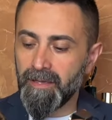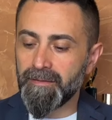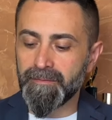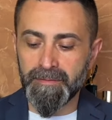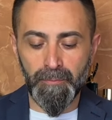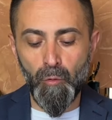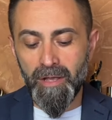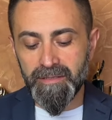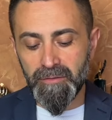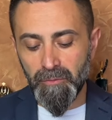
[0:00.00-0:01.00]
It's
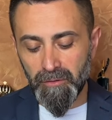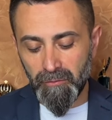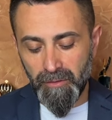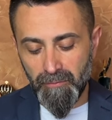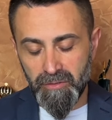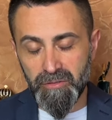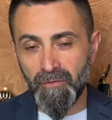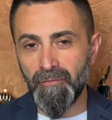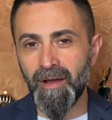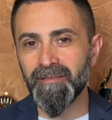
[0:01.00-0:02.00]
quite similar to the original
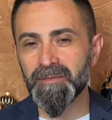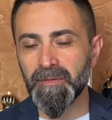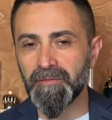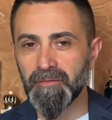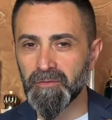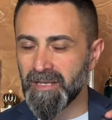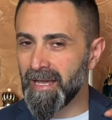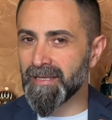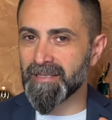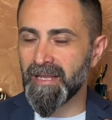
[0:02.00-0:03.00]
fragrance, but feels
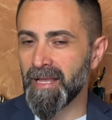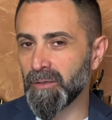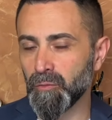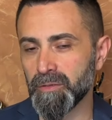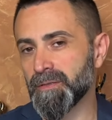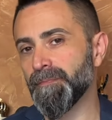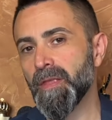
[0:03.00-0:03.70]
like a slight twist.